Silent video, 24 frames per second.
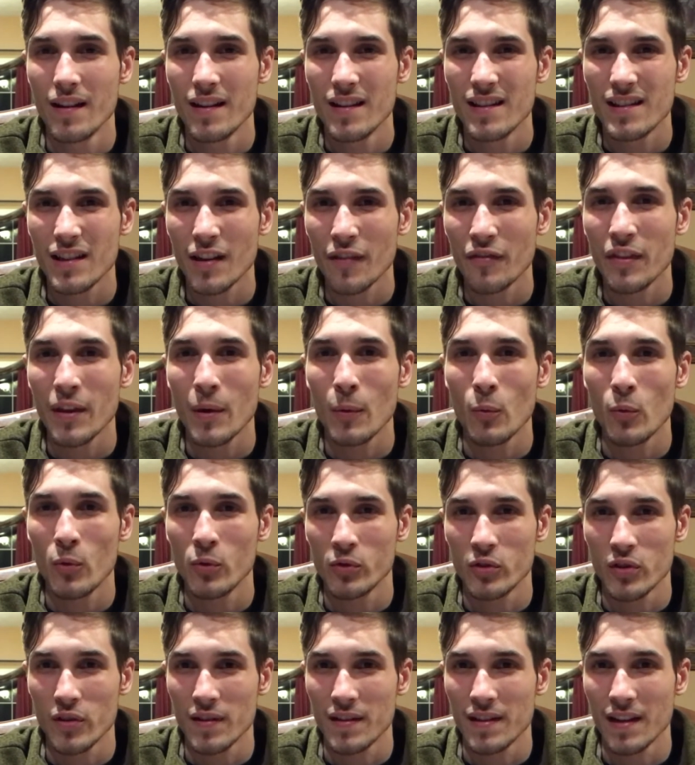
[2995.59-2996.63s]
stuff that
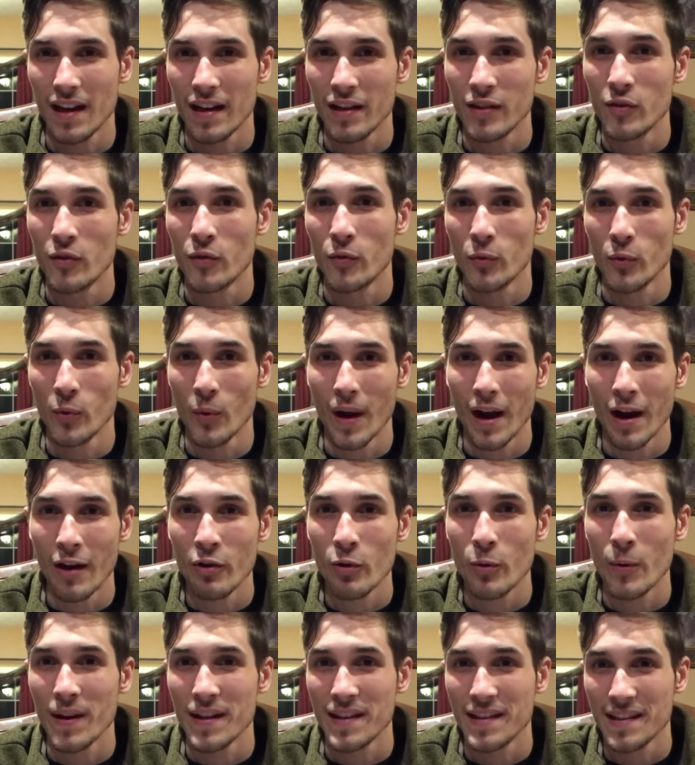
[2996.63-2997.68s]
will just guide you through how
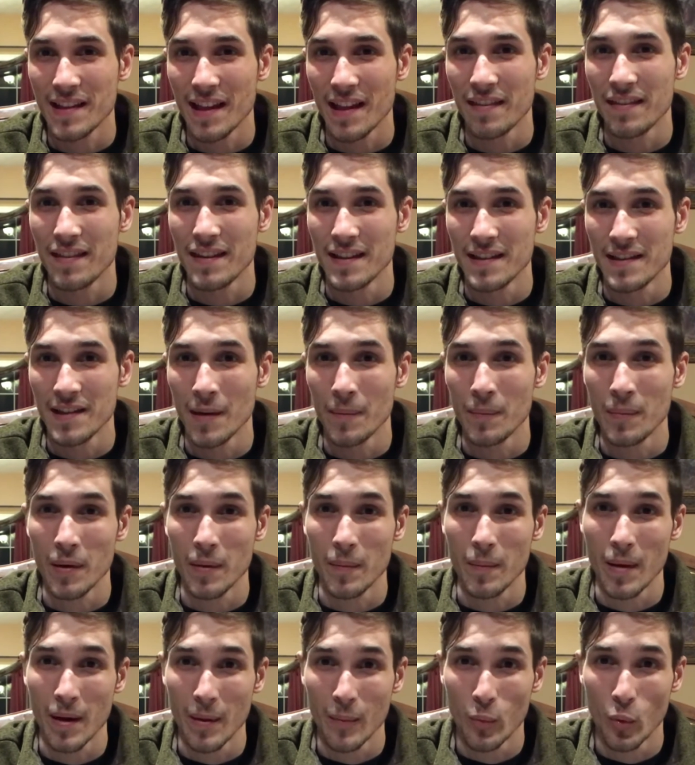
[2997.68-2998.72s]
do I set these up
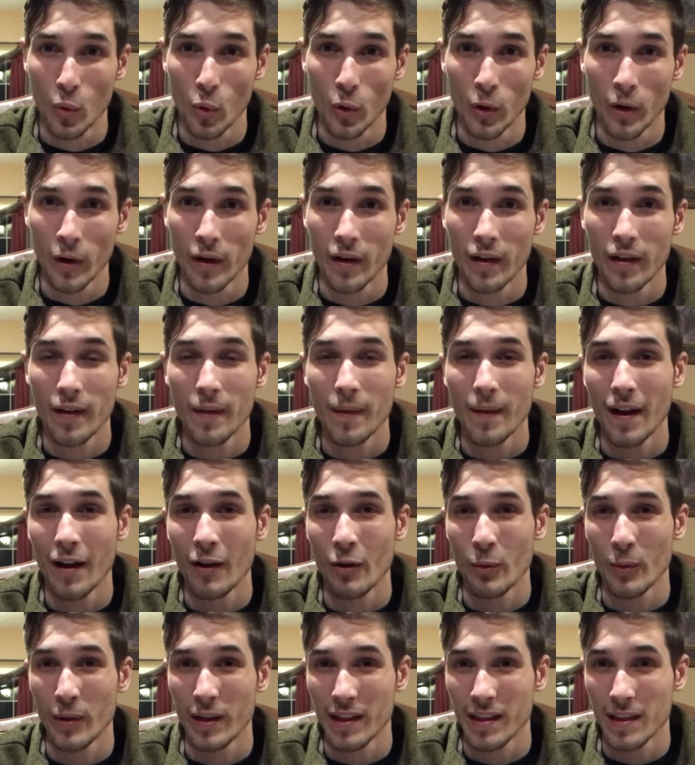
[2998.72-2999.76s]
on my board, how
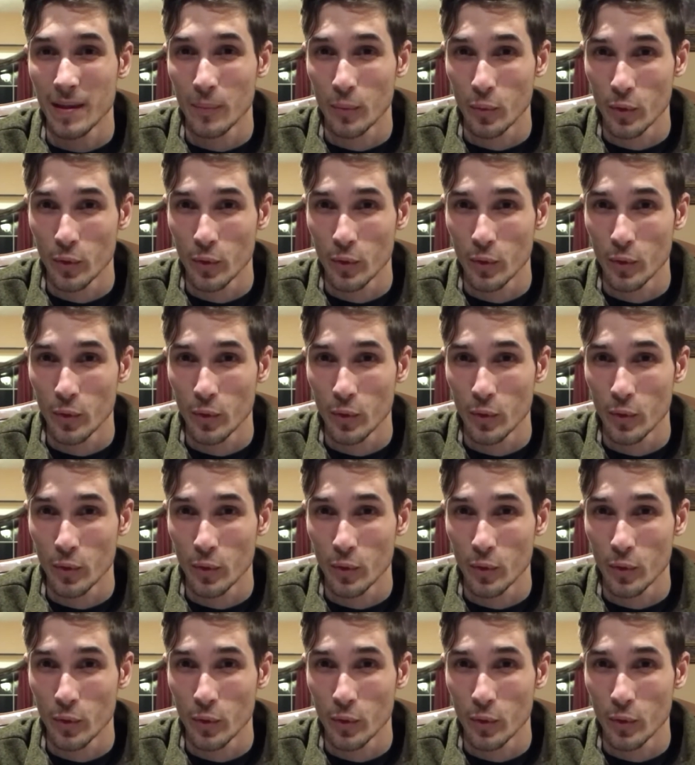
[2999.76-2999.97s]
do I get the